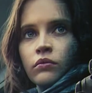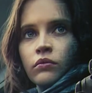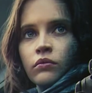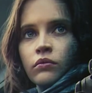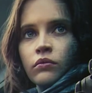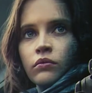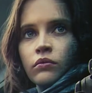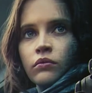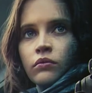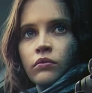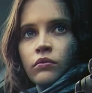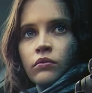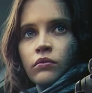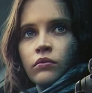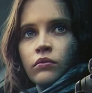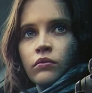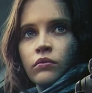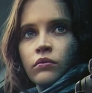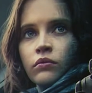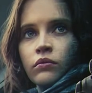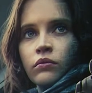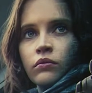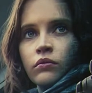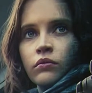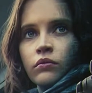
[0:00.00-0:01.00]

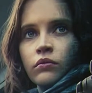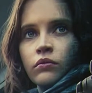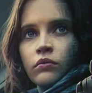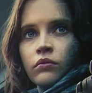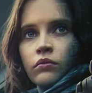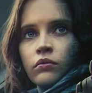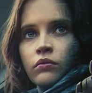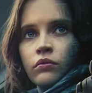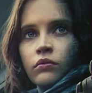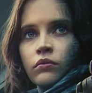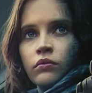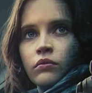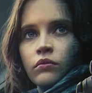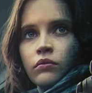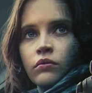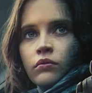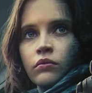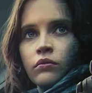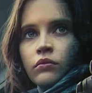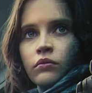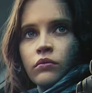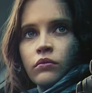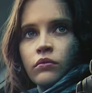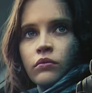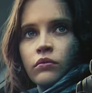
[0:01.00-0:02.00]

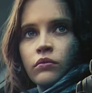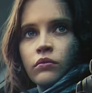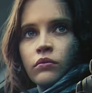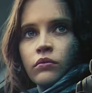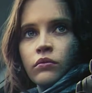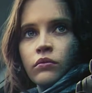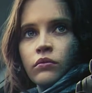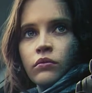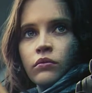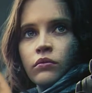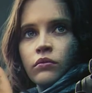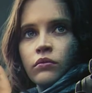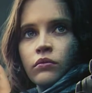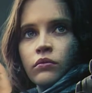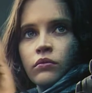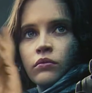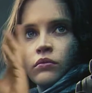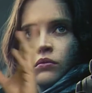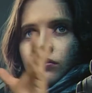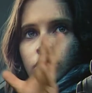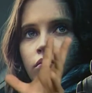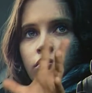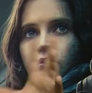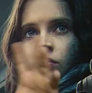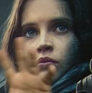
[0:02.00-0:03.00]

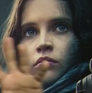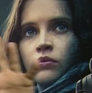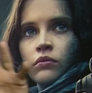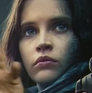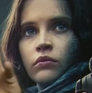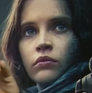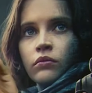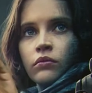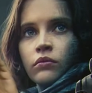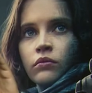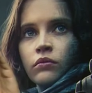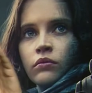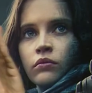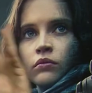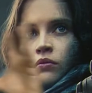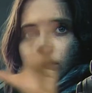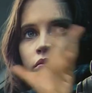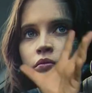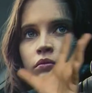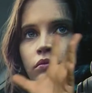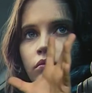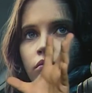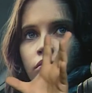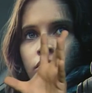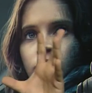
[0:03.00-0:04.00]

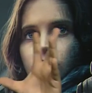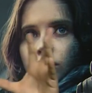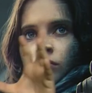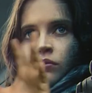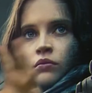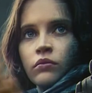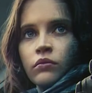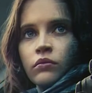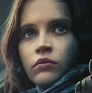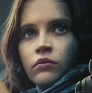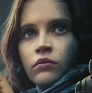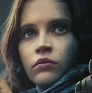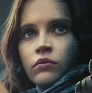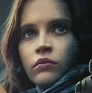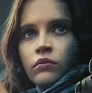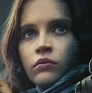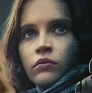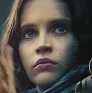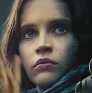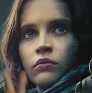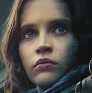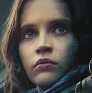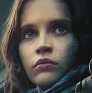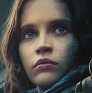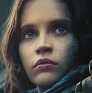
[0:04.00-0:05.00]

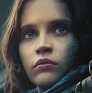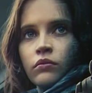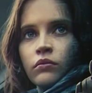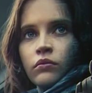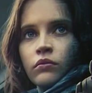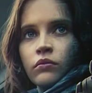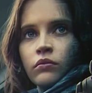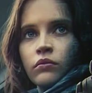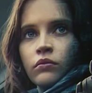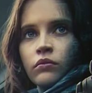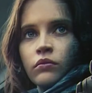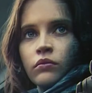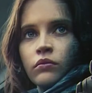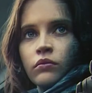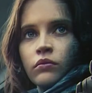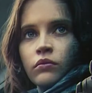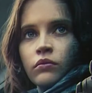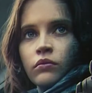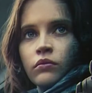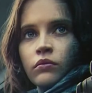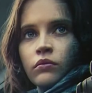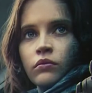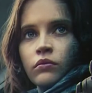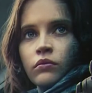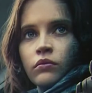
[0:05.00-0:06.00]

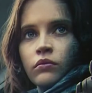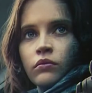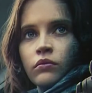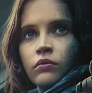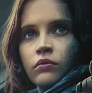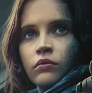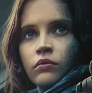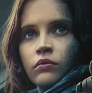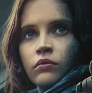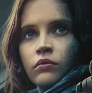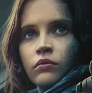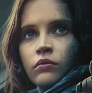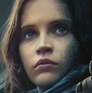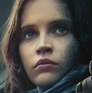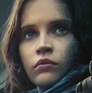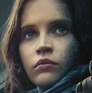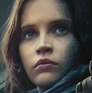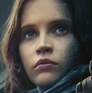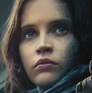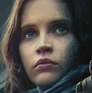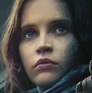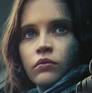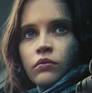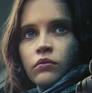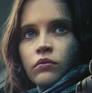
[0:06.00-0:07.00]

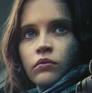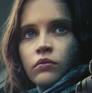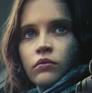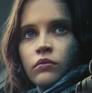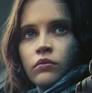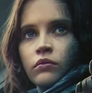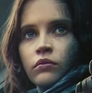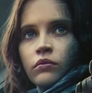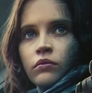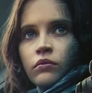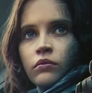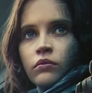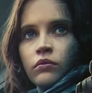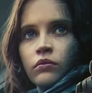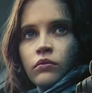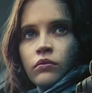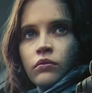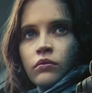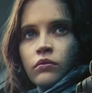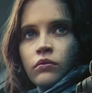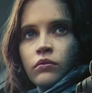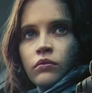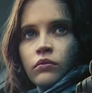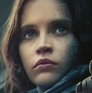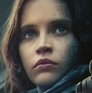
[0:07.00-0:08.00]
No words are spoken by the person on screen.